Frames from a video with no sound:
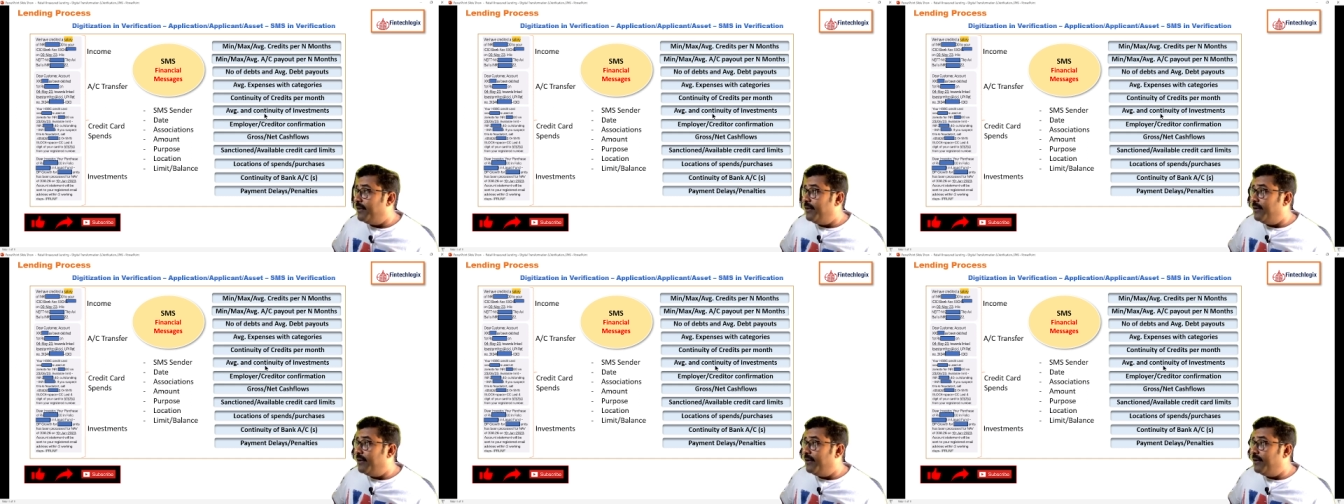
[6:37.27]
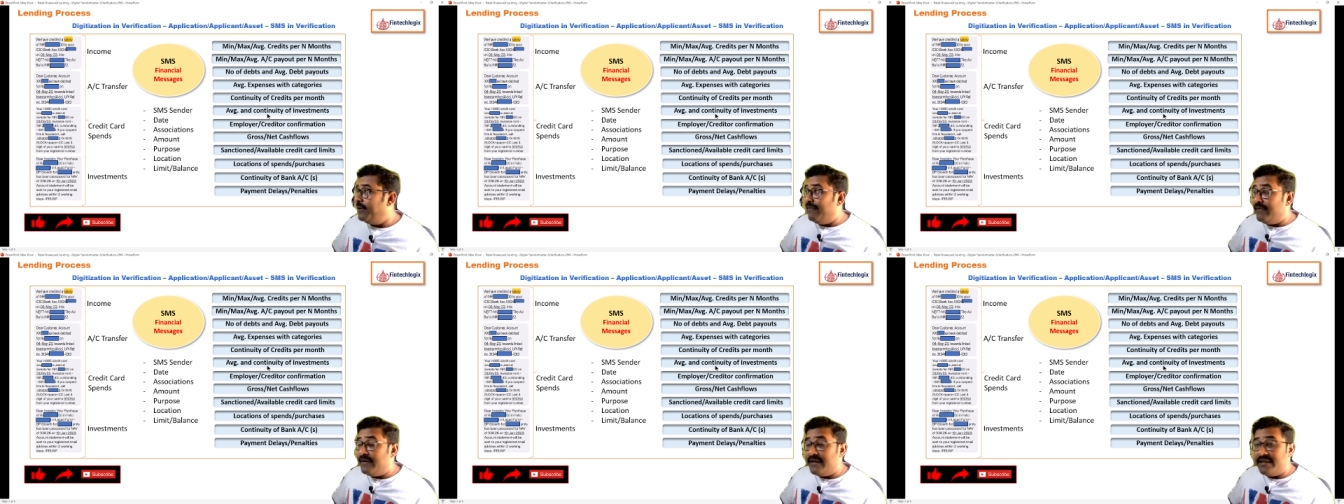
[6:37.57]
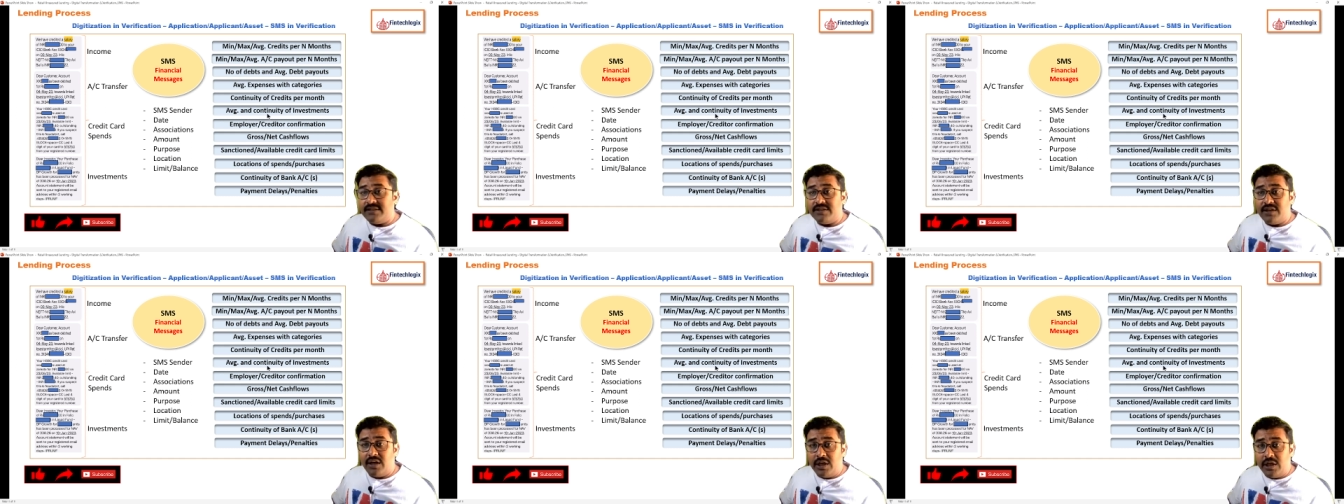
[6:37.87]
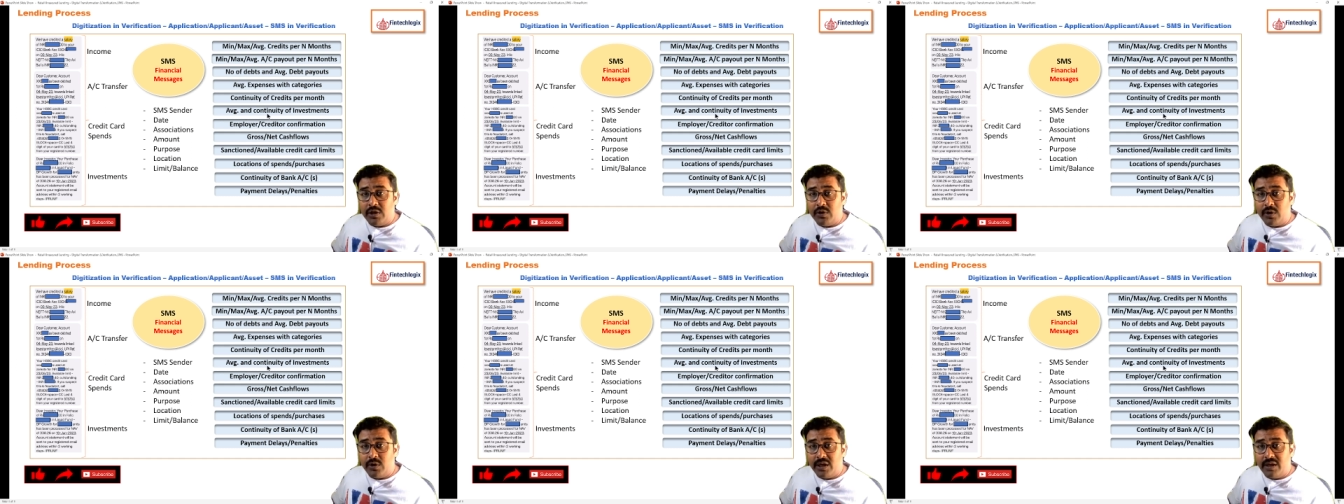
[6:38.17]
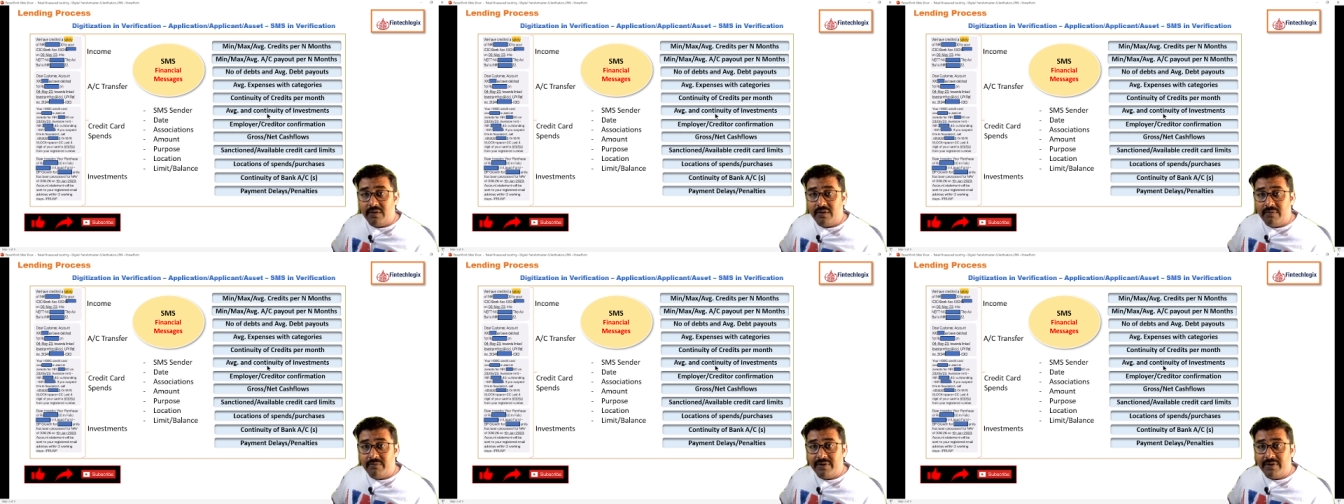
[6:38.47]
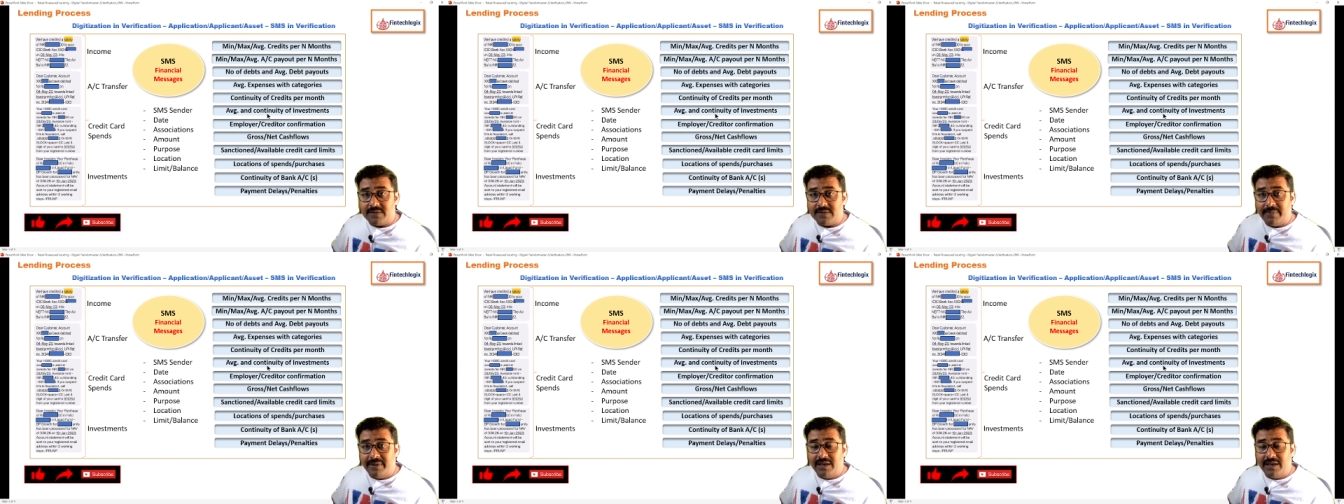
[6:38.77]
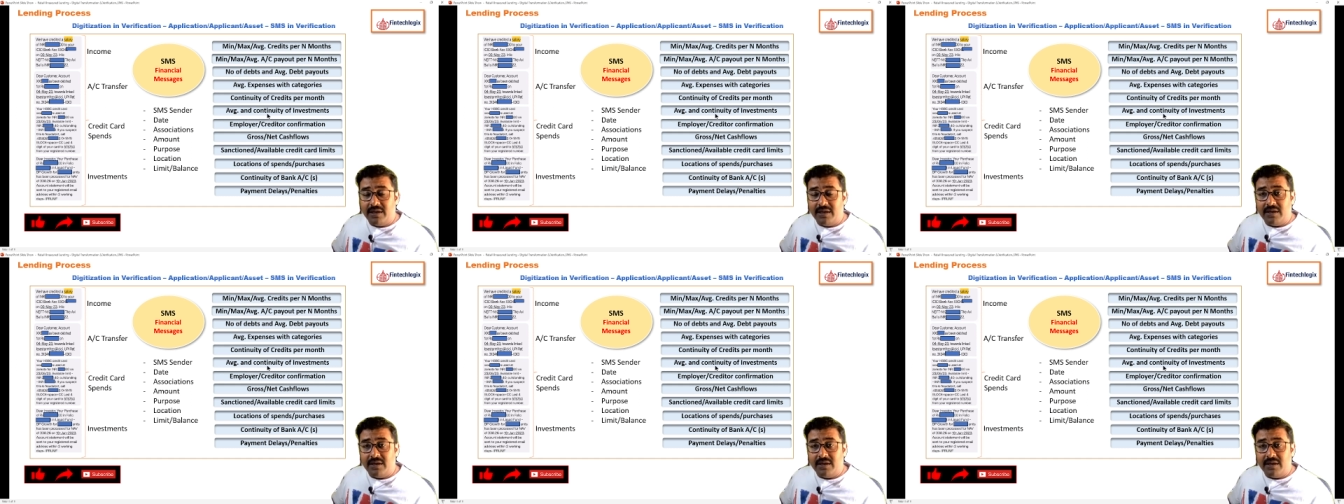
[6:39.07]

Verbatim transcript: Average continuity of investment.